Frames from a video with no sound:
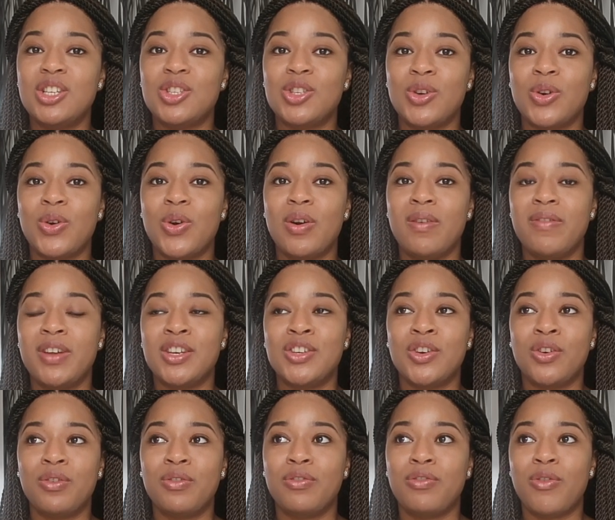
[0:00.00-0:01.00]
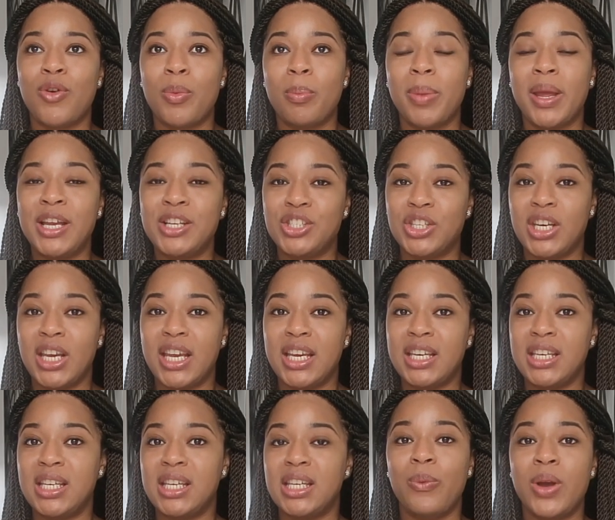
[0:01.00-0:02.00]
saw a video from
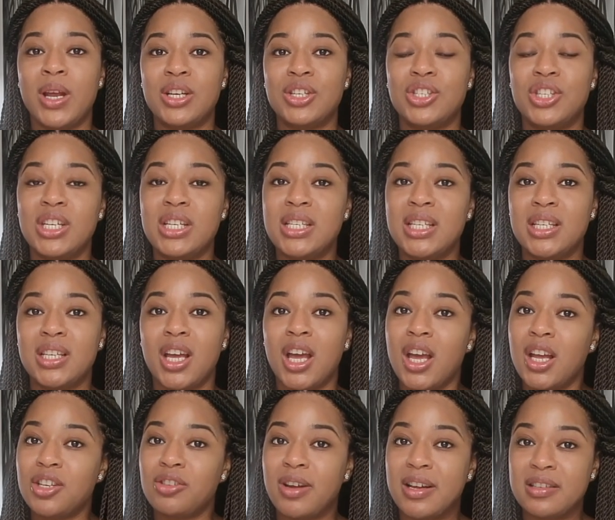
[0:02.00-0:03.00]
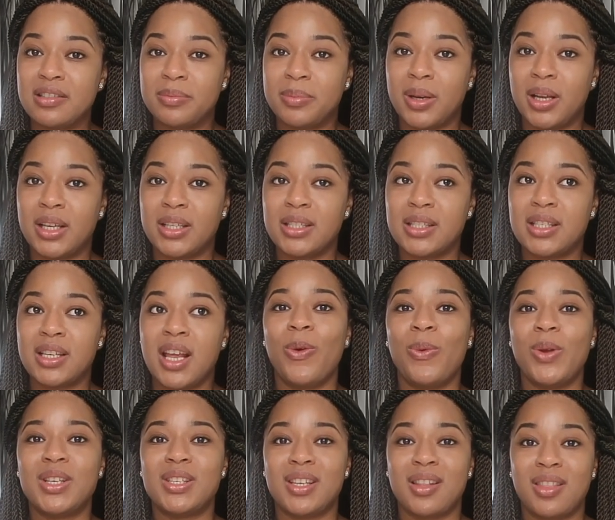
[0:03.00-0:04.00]
Paige when she did her transplant,
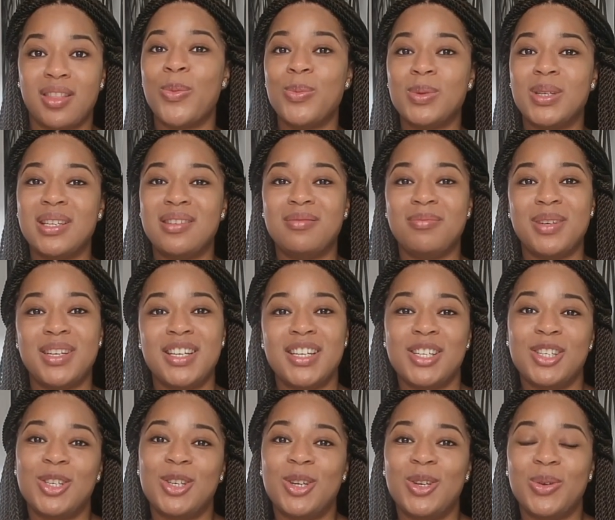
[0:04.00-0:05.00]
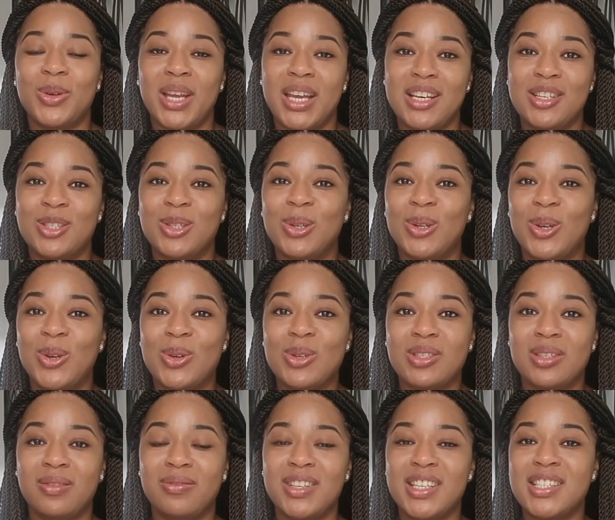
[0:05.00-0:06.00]
which prompted me to look into
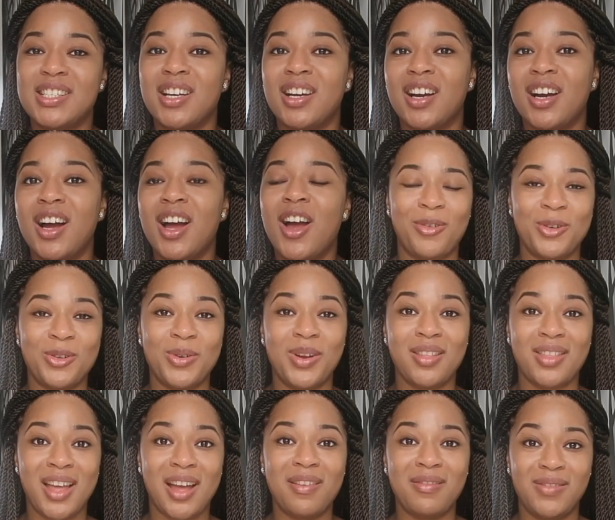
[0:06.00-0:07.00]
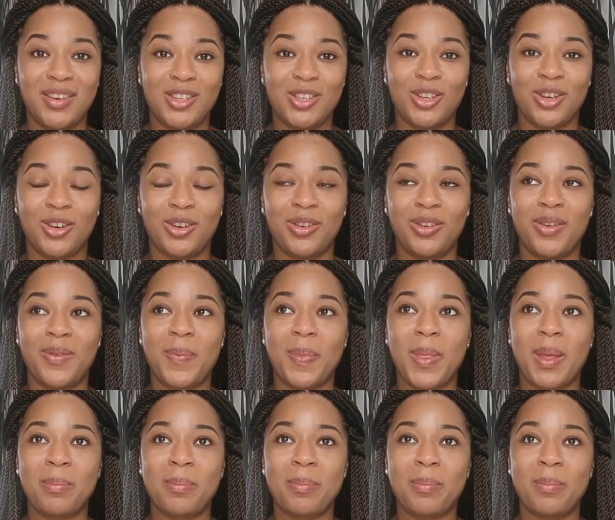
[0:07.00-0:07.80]
Longevita following that video,